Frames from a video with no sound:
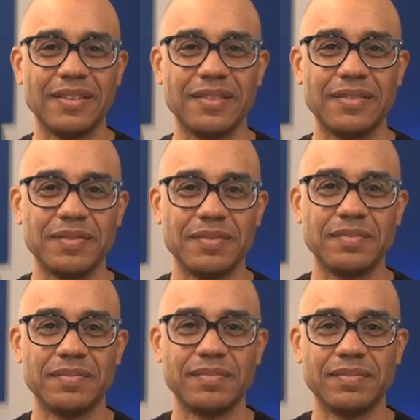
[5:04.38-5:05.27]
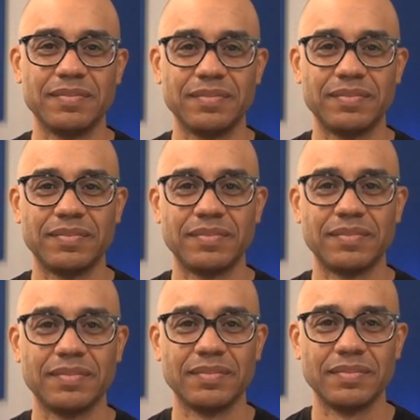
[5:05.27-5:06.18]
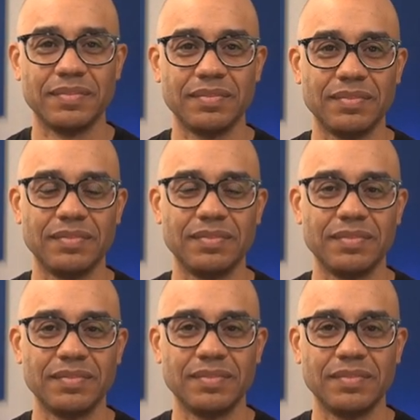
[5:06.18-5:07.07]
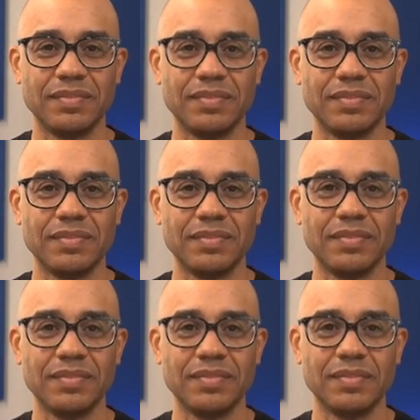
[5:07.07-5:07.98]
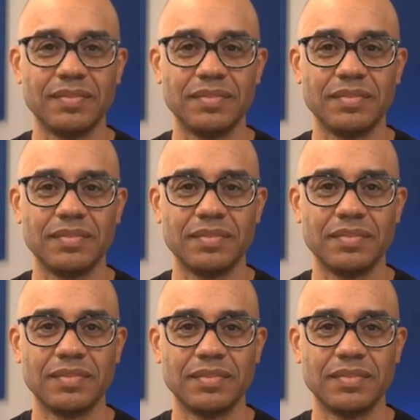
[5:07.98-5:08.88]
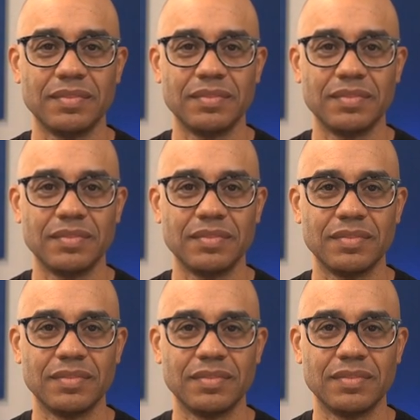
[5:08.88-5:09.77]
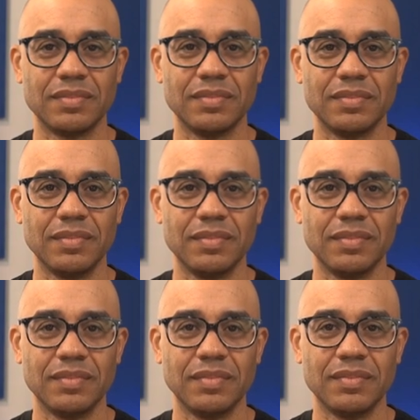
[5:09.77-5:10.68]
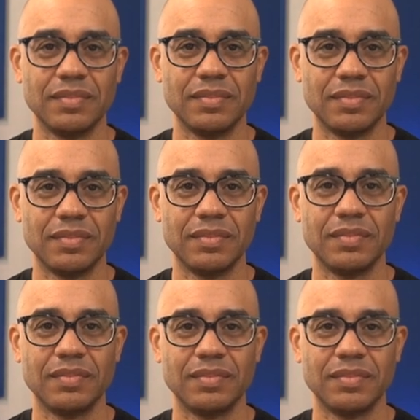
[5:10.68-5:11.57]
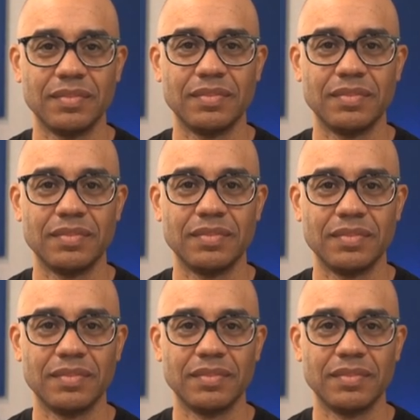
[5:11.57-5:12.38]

The person shown says nothing.